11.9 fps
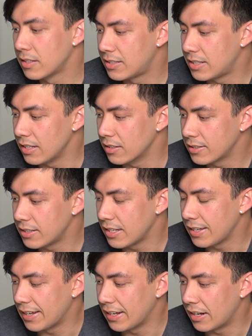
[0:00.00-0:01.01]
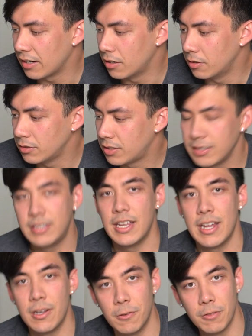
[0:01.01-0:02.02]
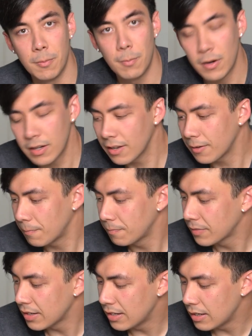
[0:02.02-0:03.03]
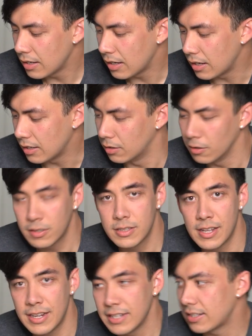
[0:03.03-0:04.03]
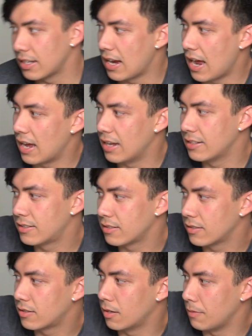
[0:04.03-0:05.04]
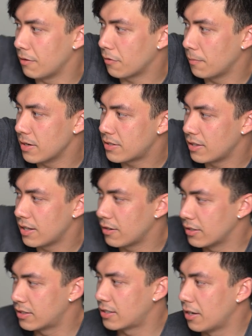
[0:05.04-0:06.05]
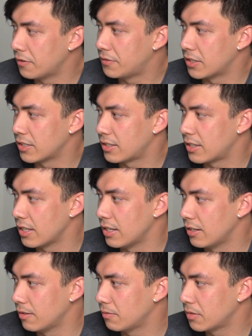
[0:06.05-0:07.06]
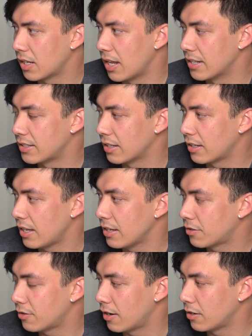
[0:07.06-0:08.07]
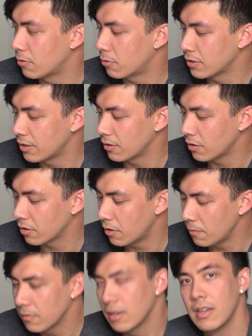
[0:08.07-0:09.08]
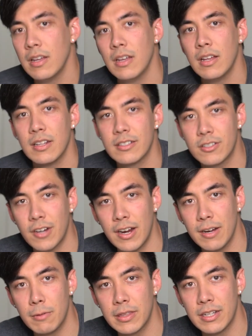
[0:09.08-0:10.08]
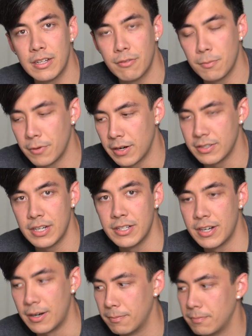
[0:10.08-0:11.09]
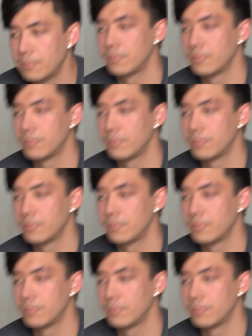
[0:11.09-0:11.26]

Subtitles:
CLC AIO today on the market. It looks nice, it has some information there instead of just the classic heat trap and Corsair logo. Let's try it with a different brand, change it up.